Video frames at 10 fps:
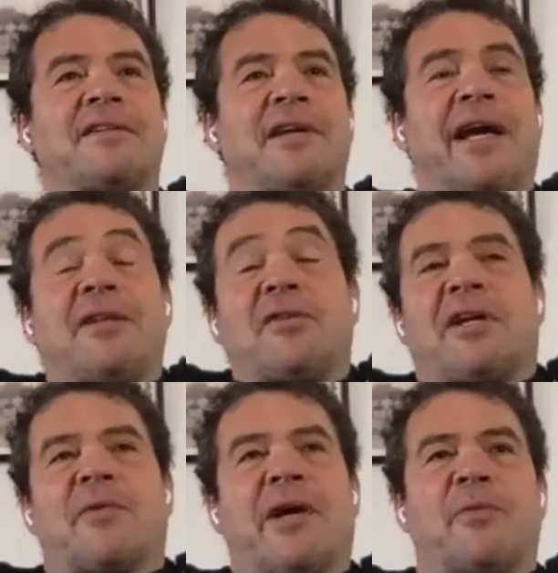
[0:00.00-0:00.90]
I had to get a
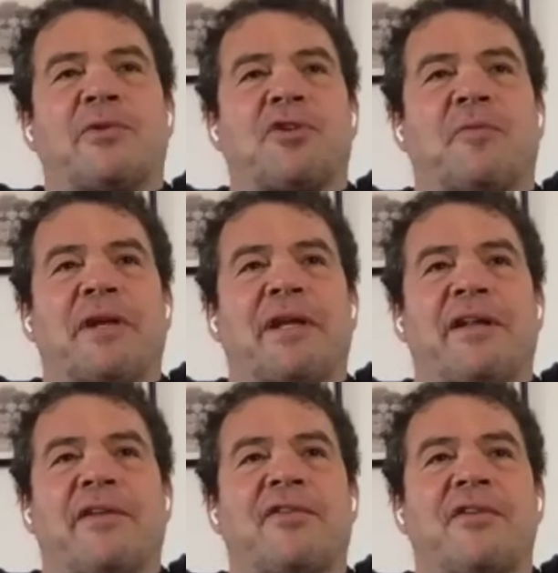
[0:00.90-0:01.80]
ride with somebody
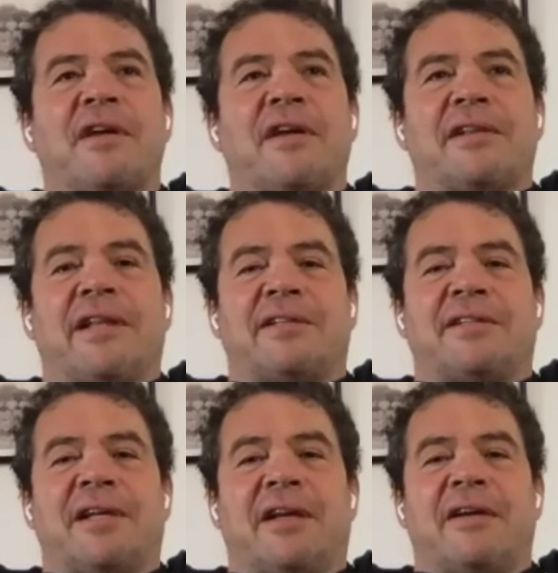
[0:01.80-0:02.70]
else that
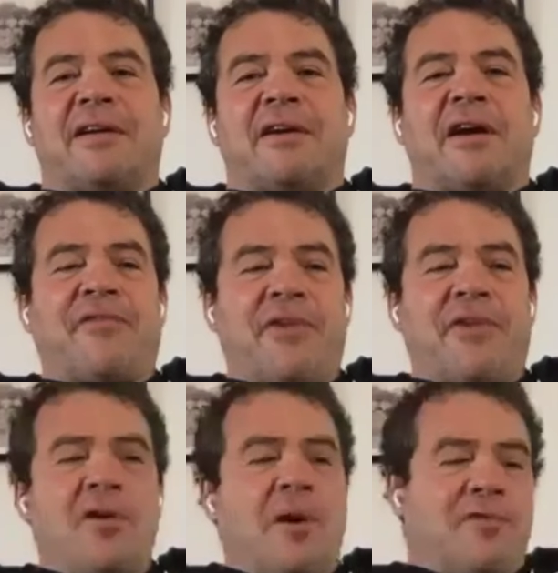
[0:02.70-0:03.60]
uh, a friend of
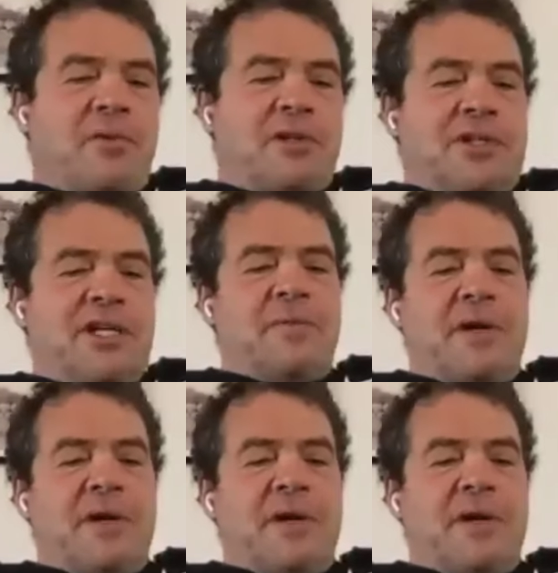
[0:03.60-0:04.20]
mine from the team,